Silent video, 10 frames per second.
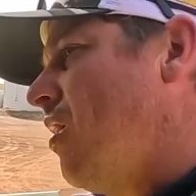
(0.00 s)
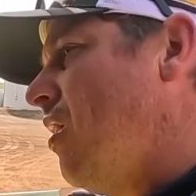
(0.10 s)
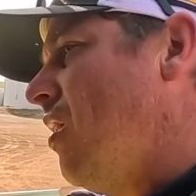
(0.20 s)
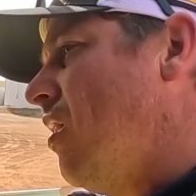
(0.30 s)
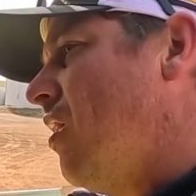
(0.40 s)

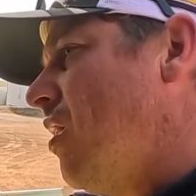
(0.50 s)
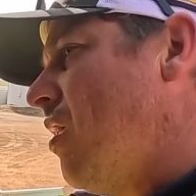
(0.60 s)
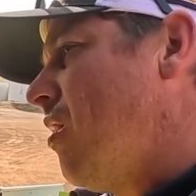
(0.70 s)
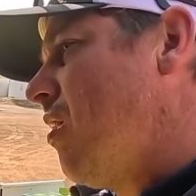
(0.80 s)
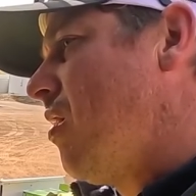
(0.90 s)

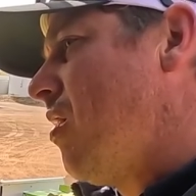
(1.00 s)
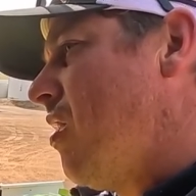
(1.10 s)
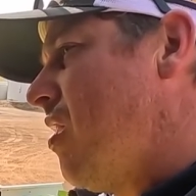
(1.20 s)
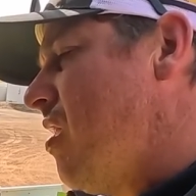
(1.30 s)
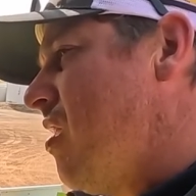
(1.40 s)

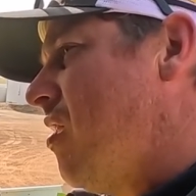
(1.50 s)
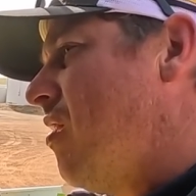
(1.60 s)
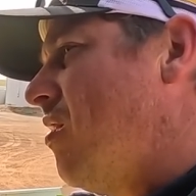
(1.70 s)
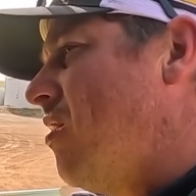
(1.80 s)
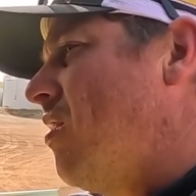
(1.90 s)

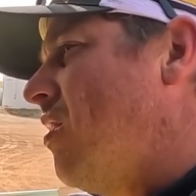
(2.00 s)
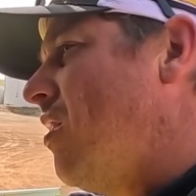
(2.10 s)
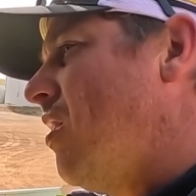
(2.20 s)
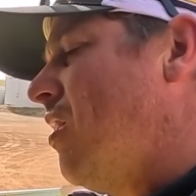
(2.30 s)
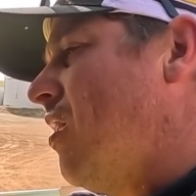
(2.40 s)

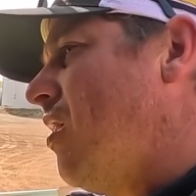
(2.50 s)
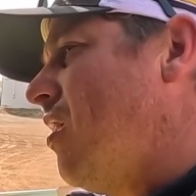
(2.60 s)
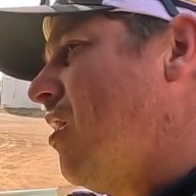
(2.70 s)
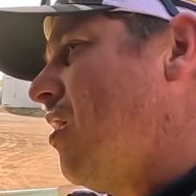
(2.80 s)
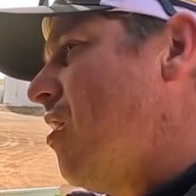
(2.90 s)

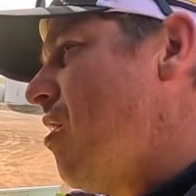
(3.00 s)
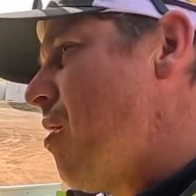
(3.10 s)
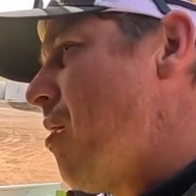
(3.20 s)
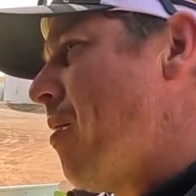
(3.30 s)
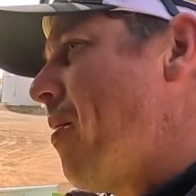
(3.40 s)

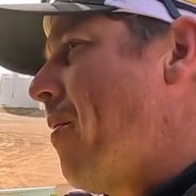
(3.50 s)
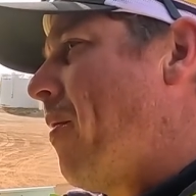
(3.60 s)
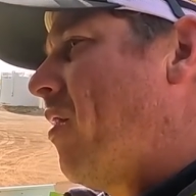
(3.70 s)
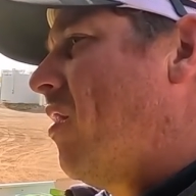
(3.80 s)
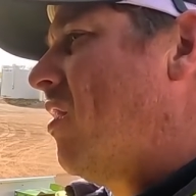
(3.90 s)

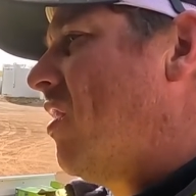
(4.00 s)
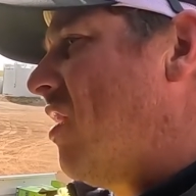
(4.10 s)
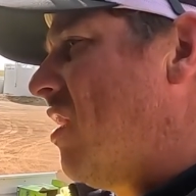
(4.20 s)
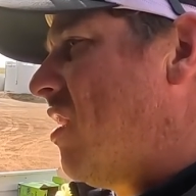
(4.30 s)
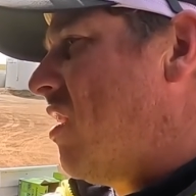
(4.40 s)
No one is speaking in this clip.